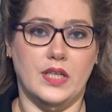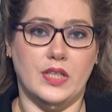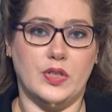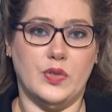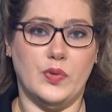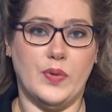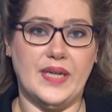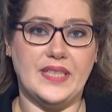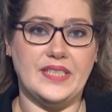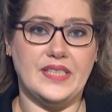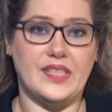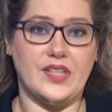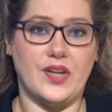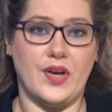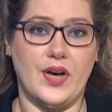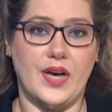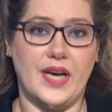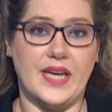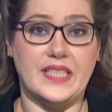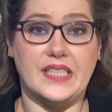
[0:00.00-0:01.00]
Kuwait
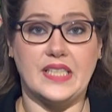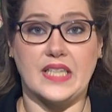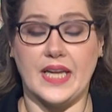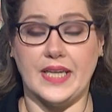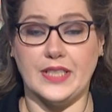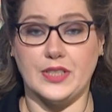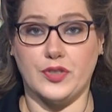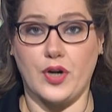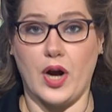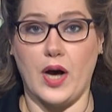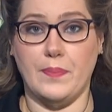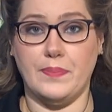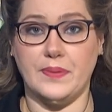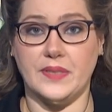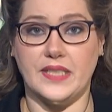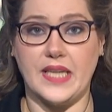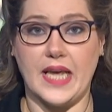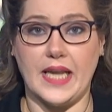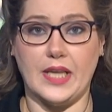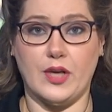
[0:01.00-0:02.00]
saw a slight drop
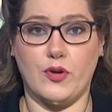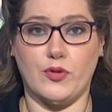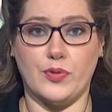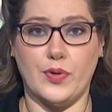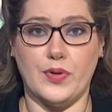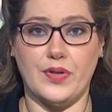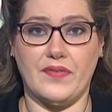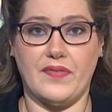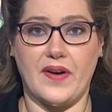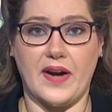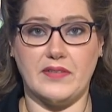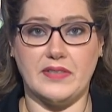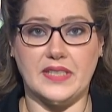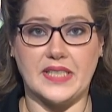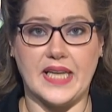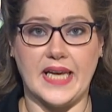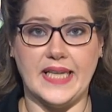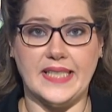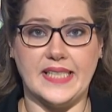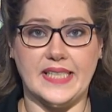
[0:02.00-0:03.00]
in daily
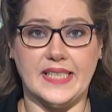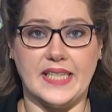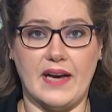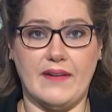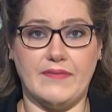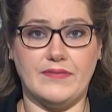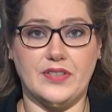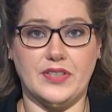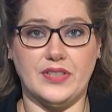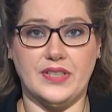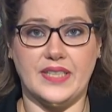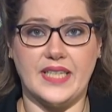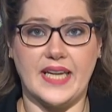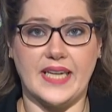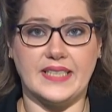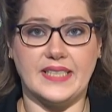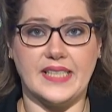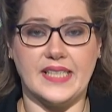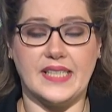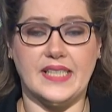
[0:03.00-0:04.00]
coronavirus cases after
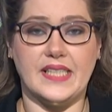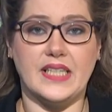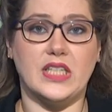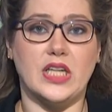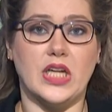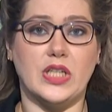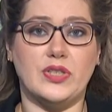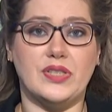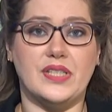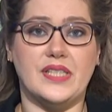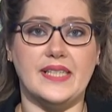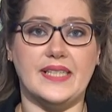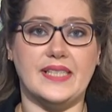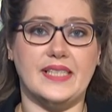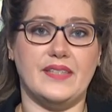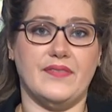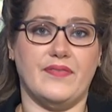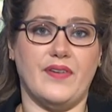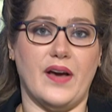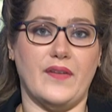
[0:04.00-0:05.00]
detecting
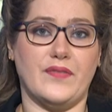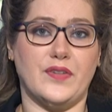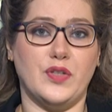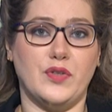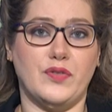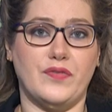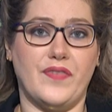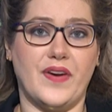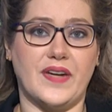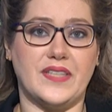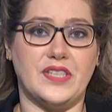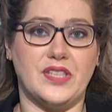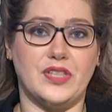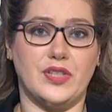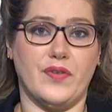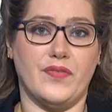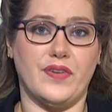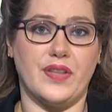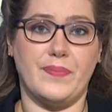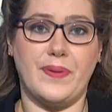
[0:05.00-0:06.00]
665 new infections
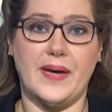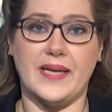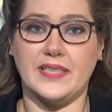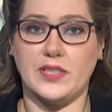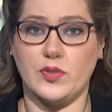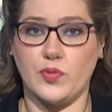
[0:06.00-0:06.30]
over the past